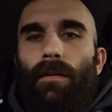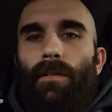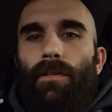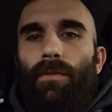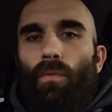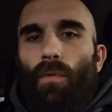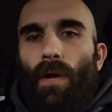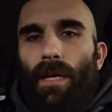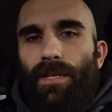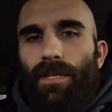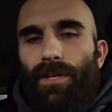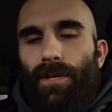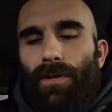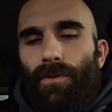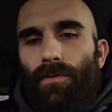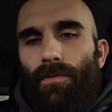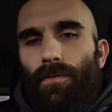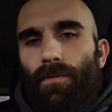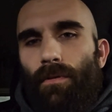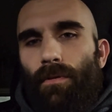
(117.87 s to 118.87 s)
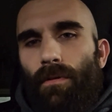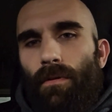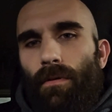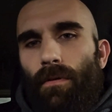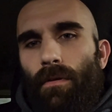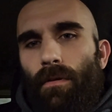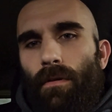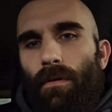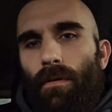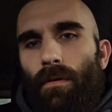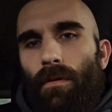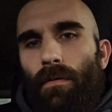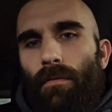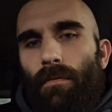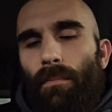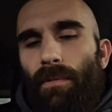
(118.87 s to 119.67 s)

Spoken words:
to rescue you from your